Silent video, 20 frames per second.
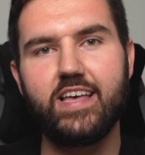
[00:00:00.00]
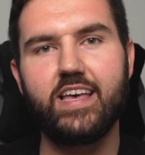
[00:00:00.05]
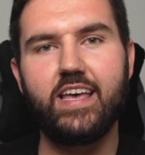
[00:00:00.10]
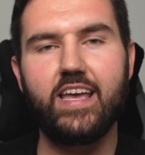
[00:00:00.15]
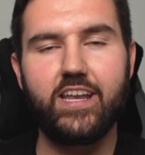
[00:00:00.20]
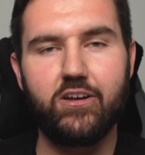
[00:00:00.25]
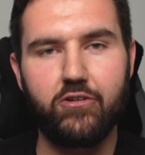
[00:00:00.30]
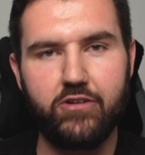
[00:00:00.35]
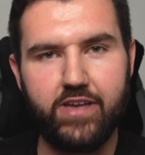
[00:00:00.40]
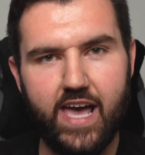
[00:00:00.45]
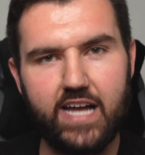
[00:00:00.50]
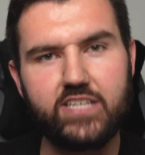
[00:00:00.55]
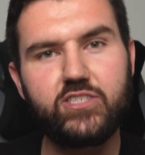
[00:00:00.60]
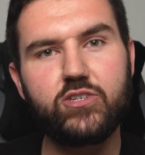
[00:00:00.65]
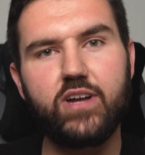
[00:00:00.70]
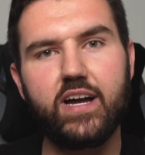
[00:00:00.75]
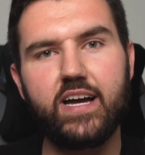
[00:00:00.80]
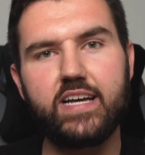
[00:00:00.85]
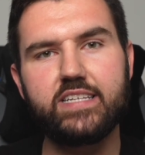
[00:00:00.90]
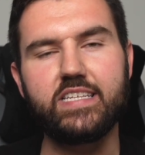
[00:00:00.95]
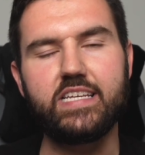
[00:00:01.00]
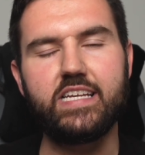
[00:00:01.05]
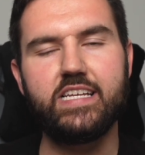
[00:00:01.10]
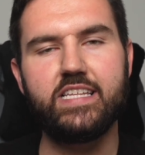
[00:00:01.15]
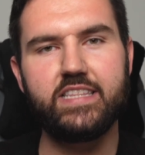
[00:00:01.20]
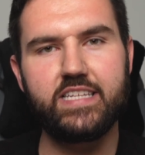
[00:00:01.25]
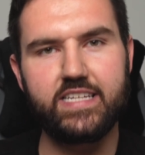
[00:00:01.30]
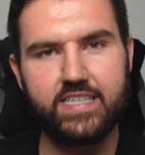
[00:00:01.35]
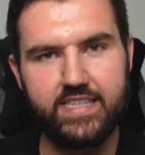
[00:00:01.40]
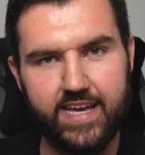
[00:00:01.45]
And I'll catch you guys in
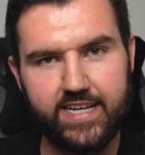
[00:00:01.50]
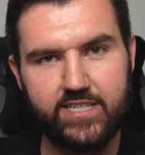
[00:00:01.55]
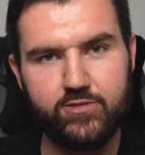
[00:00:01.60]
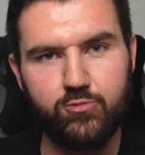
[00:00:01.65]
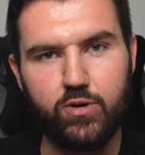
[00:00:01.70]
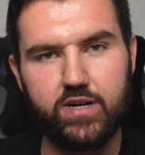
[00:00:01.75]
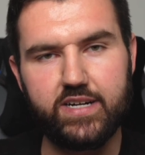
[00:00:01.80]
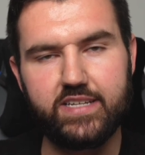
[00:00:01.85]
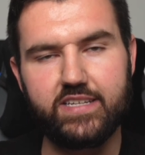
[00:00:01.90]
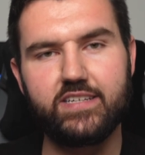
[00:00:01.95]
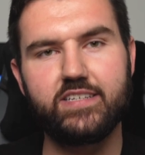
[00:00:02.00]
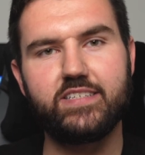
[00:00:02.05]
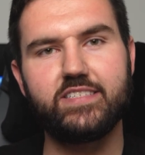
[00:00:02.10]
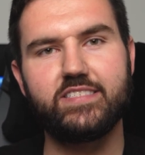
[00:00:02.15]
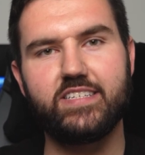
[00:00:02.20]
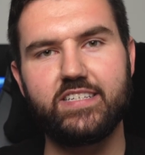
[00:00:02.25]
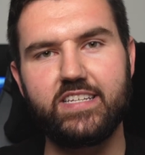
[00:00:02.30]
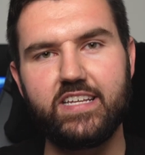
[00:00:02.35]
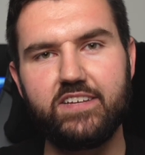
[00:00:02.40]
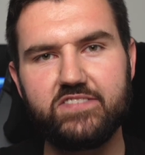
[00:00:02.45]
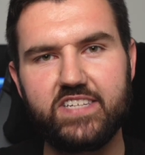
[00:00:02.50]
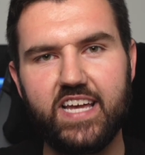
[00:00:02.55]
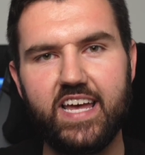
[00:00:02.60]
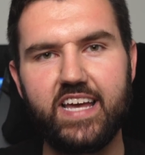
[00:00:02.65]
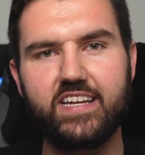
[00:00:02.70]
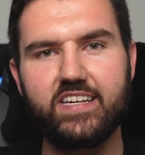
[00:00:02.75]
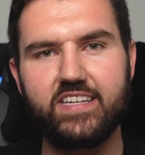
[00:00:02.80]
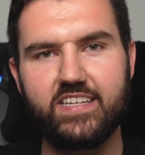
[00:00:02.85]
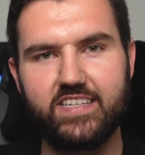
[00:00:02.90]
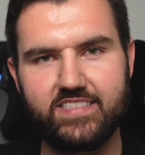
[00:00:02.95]
the next one. Zanif Tech
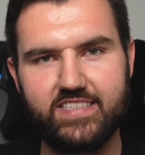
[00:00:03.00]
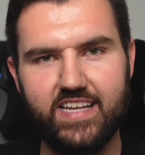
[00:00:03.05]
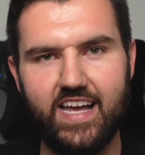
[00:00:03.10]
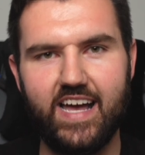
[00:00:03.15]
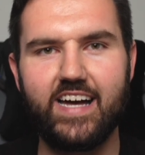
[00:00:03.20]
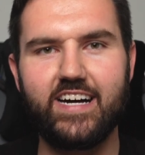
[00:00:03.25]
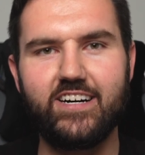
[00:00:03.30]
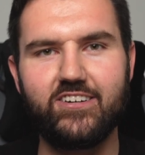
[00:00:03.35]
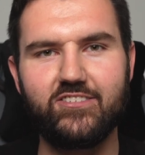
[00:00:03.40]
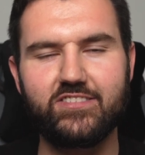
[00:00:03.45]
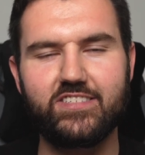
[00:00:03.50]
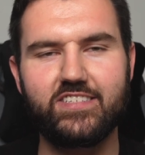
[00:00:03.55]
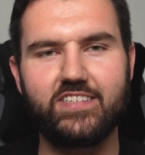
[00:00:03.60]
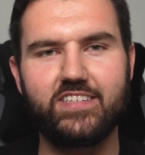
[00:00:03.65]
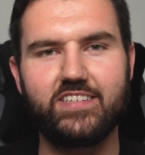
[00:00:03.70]
is out.